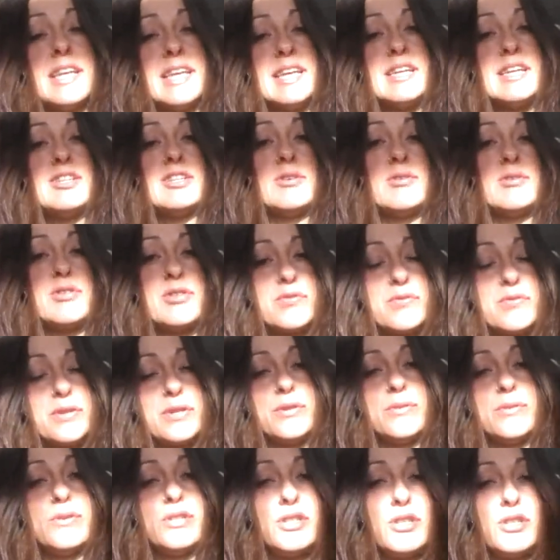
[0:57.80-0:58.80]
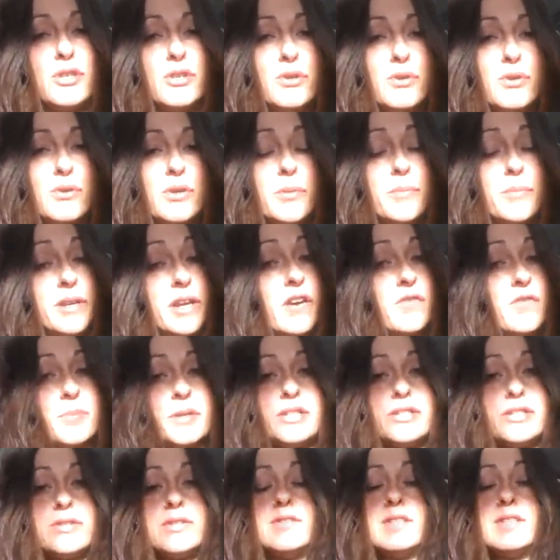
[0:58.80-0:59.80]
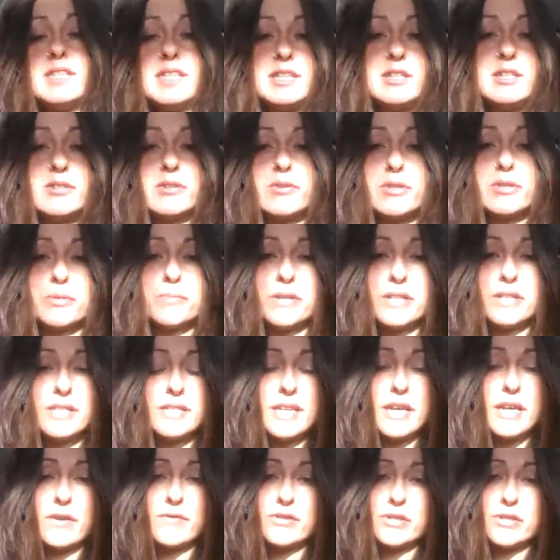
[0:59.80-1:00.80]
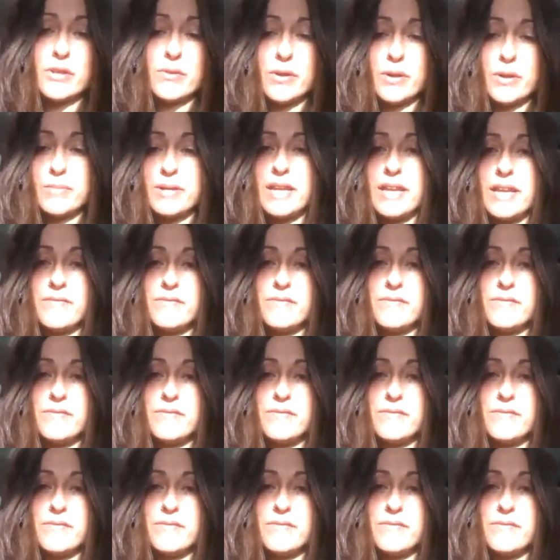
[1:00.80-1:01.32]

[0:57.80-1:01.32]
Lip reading: to lead you through to, I mean, I've been doing the detox myself, so I'm